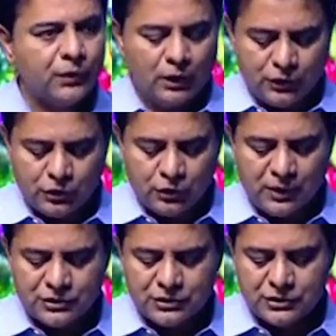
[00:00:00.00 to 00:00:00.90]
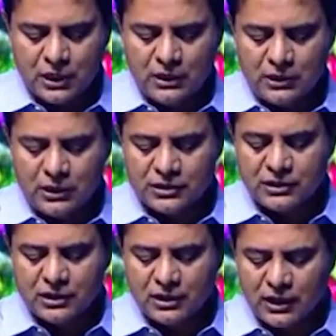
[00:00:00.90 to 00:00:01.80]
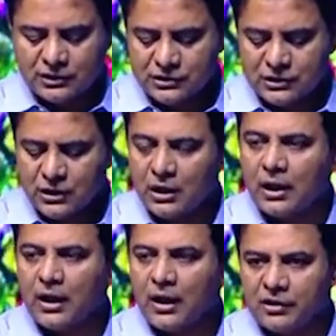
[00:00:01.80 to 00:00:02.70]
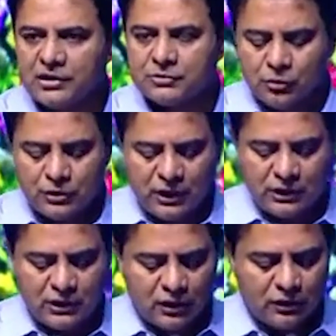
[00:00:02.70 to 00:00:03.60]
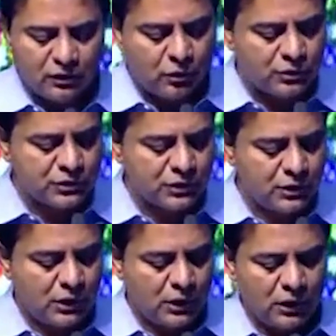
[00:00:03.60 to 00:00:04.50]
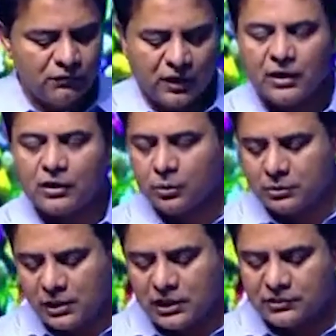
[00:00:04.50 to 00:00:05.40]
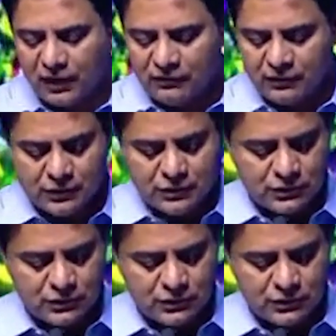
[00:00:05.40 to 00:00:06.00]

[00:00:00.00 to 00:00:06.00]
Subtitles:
incubations and industry connects, and have raised more than 1,800 crores in funding over the last 5 years.